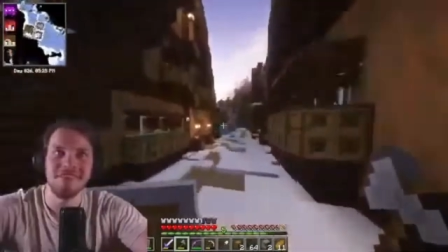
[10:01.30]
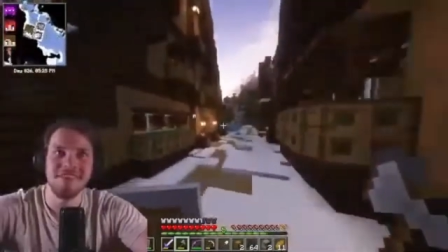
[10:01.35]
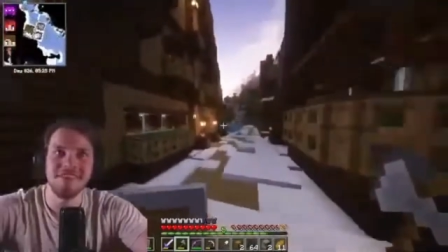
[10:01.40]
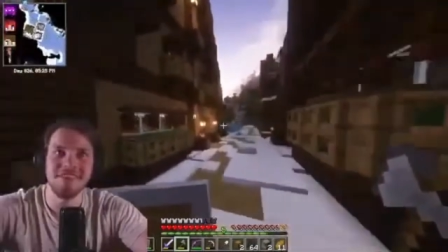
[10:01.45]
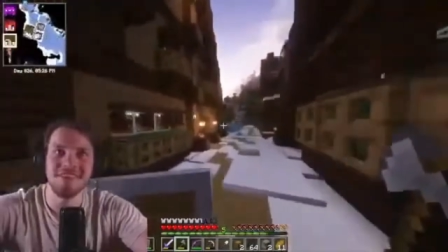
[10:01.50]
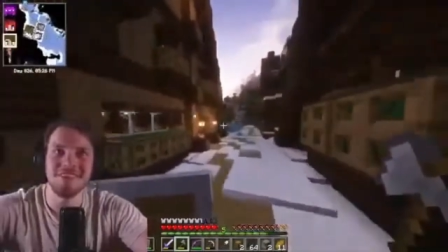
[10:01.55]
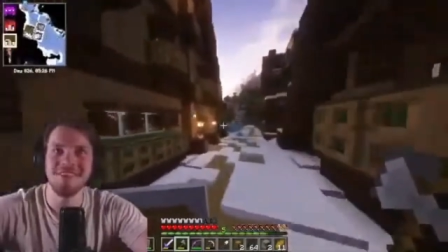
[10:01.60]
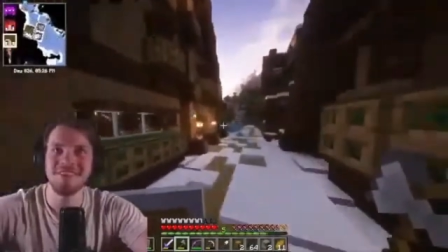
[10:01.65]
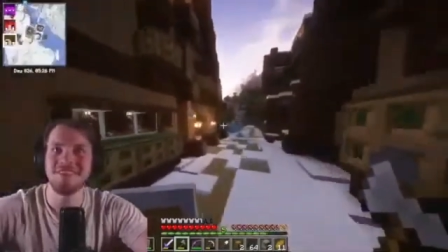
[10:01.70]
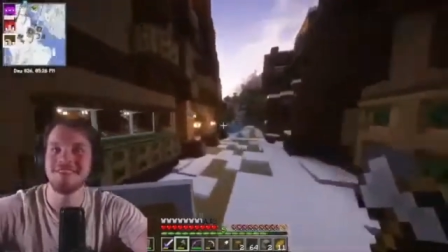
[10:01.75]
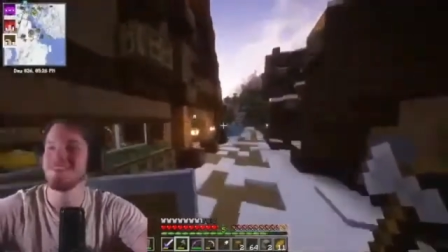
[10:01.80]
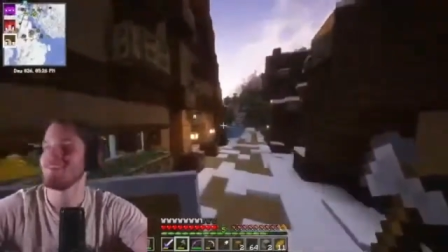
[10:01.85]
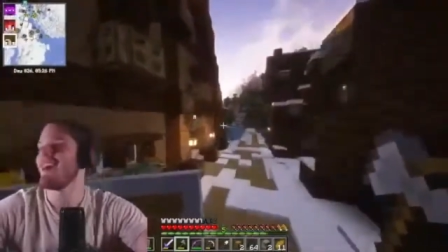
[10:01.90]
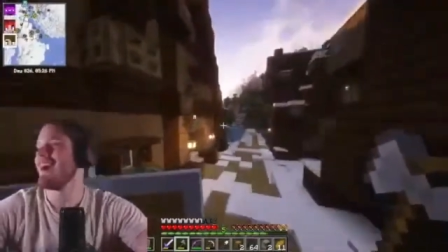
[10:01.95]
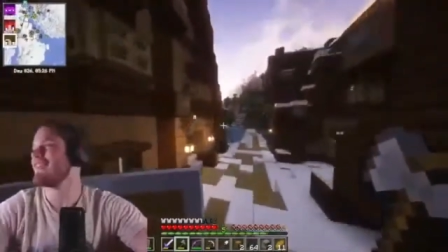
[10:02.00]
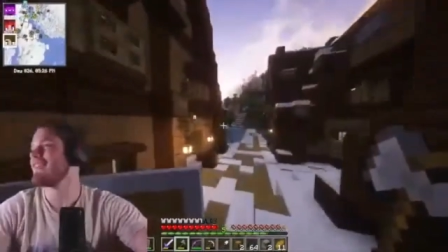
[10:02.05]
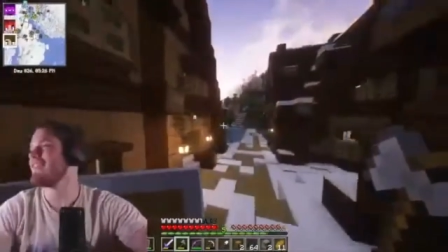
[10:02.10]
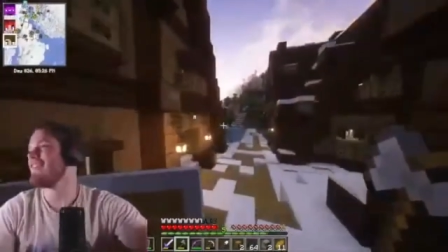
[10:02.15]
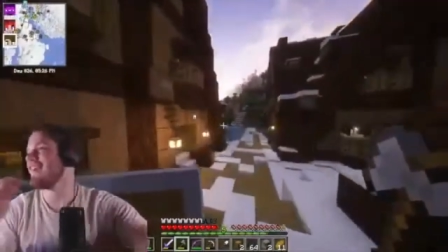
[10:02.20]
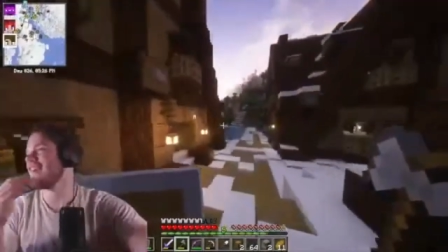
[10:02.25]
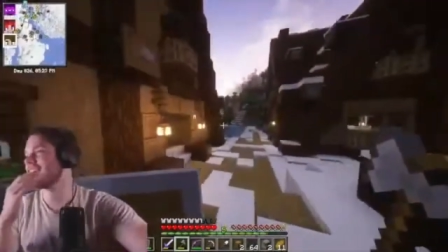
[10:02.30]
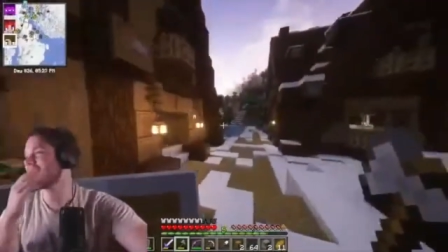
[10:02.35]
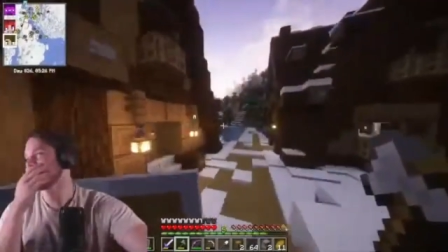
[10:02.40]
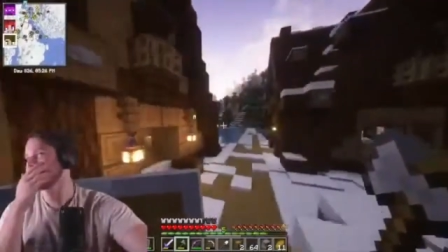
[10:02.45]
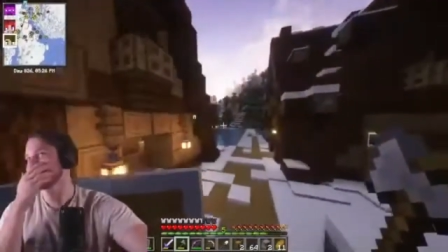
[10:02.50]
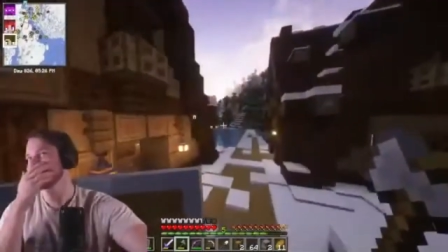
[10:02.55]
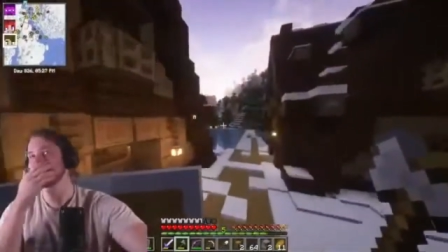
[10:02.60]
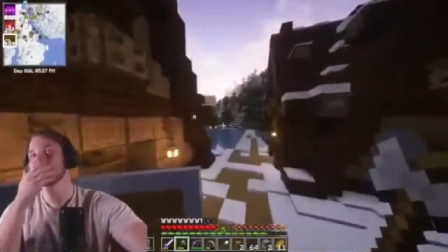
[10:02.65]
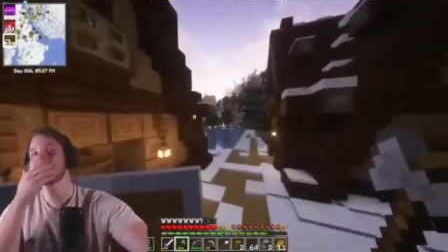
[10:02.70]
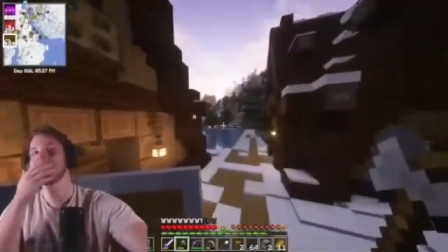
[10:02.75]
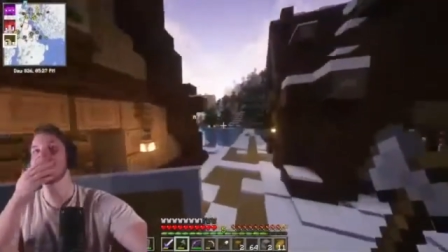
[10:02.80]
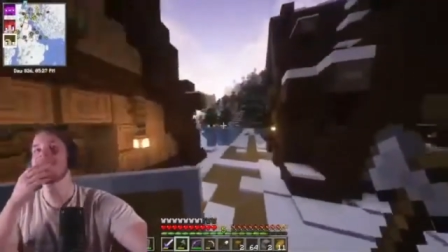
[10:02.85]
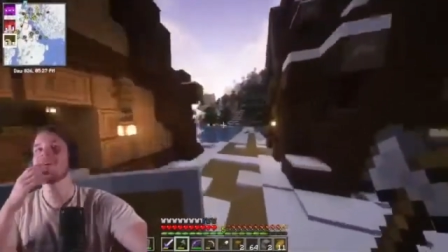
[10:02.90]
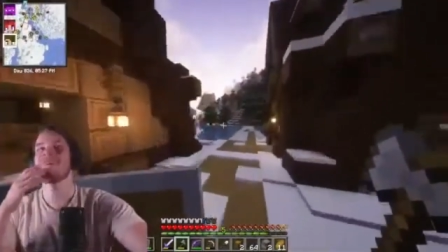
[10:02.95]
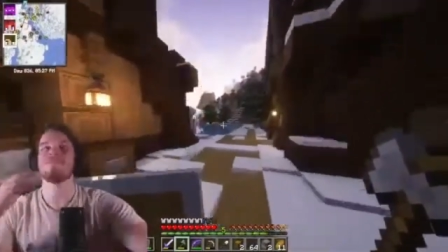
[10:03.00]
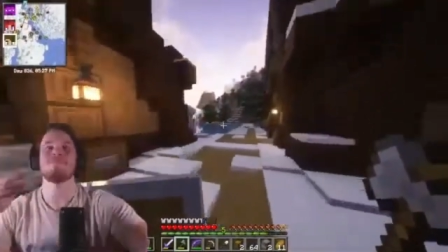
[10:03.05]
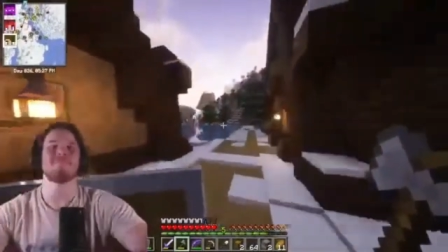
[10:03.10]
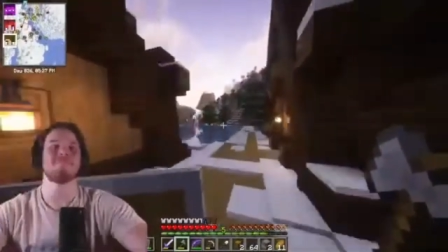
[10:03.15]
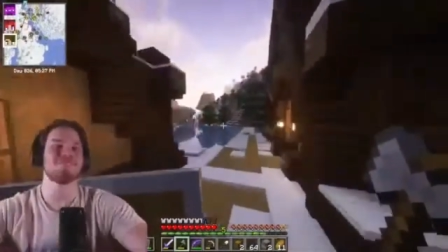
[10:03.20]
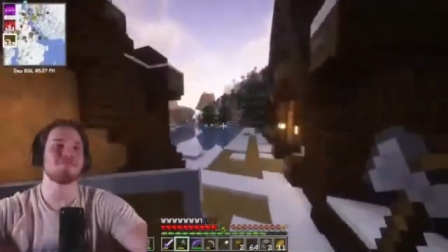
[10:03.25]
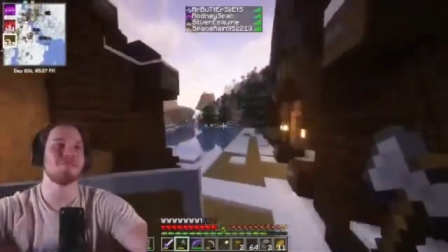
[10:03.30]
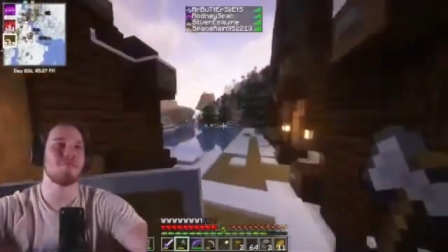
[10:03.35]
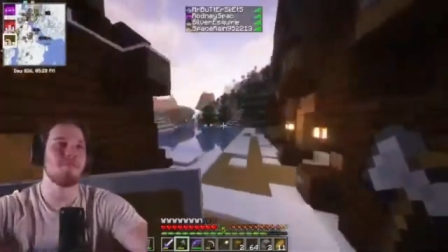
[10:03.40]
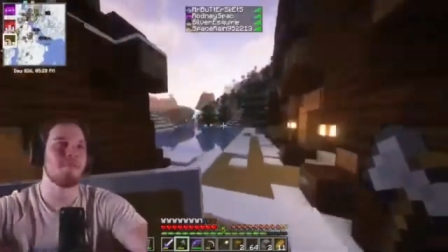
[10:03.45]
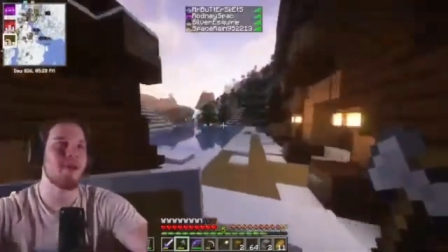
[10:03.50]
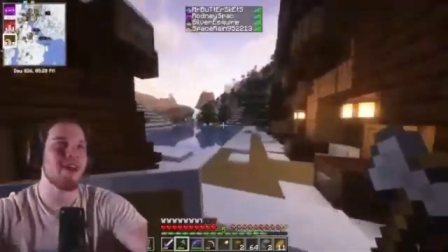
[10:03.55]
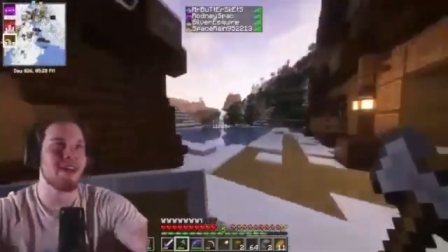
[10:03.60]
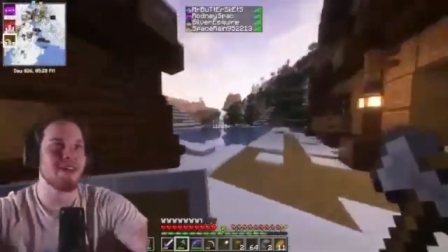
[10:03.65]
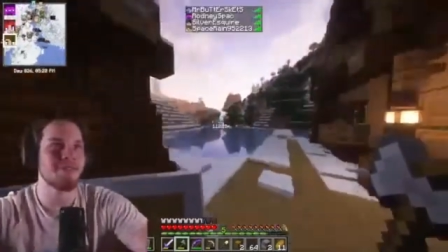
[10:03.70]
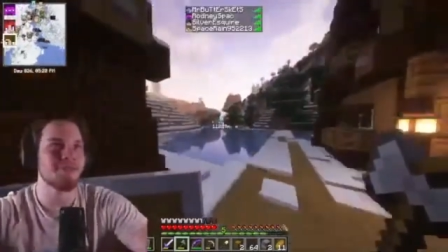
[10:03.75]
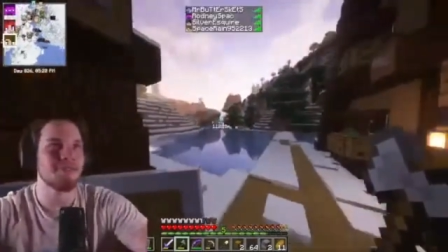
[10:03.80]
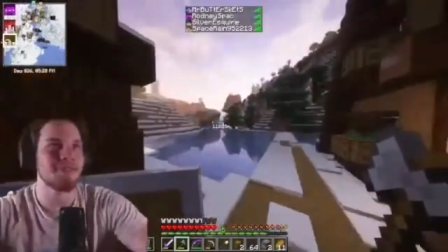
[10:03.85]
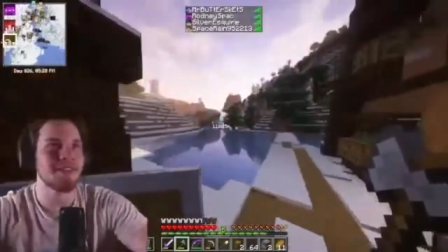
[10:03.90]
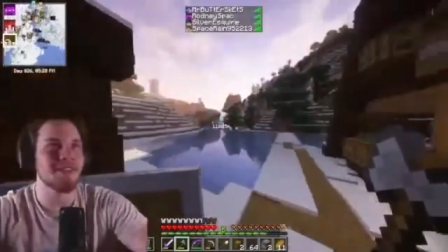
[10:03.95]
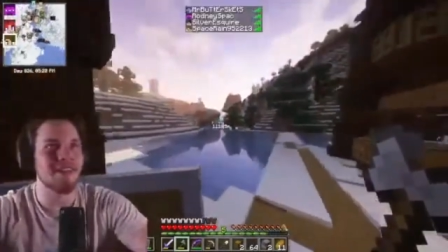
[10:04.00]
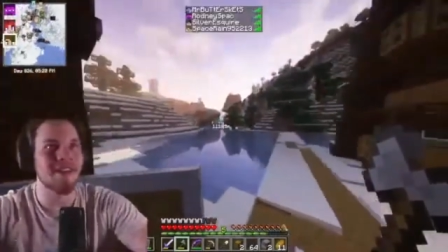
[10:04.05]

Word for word: He's You actually scared me so bad. What the